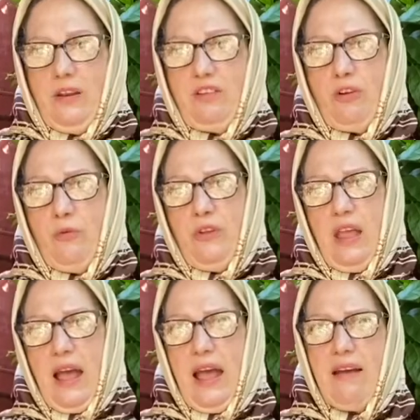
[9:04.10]
So we
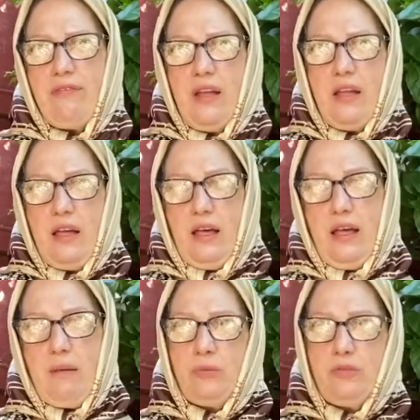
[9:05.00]
have
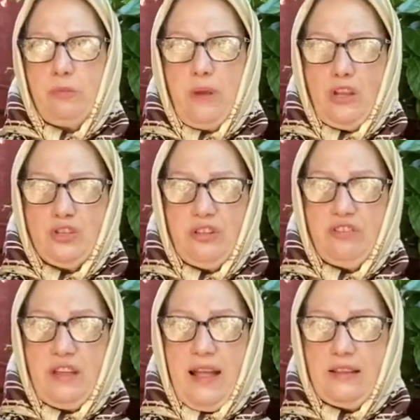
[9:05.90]

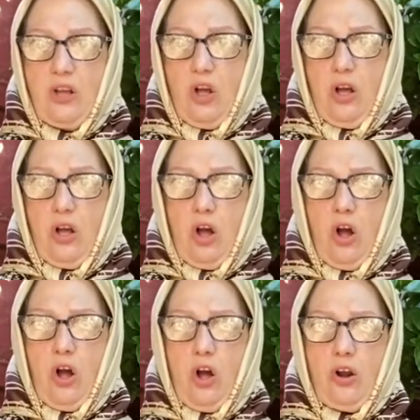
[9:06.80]
patients that
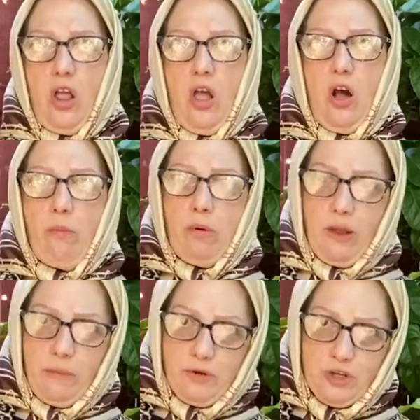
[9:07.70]
are on
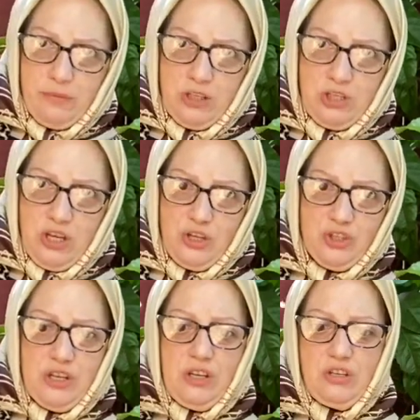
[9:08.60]
blood pressure
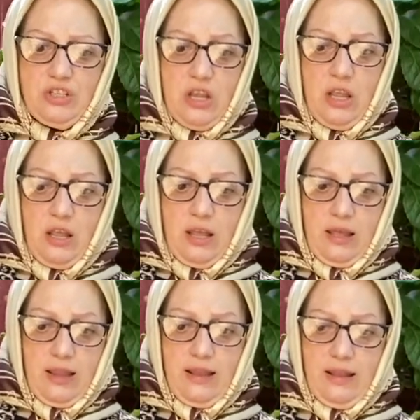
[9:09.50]
medications,
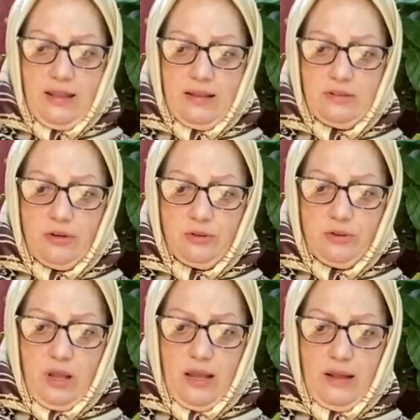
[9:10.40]
and they're
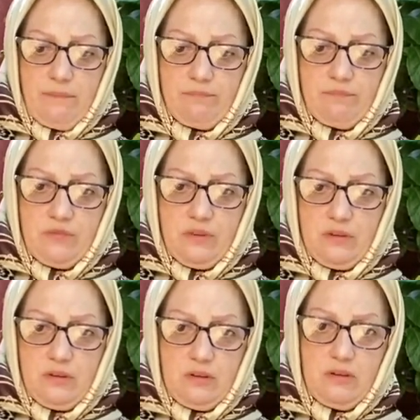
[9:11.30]

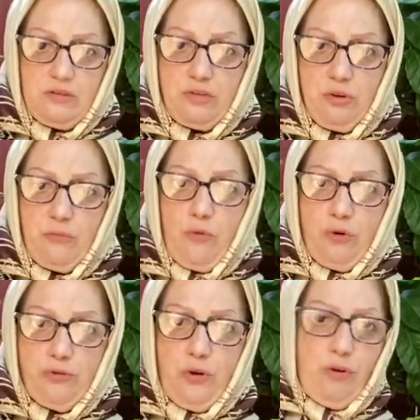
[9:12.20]
so
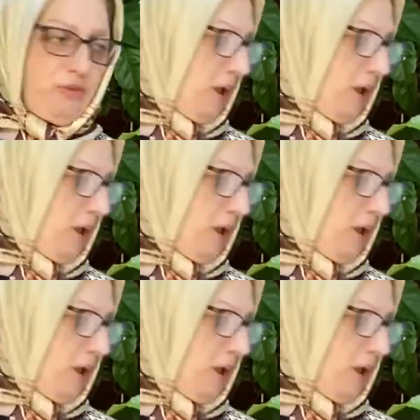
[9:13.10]
for those,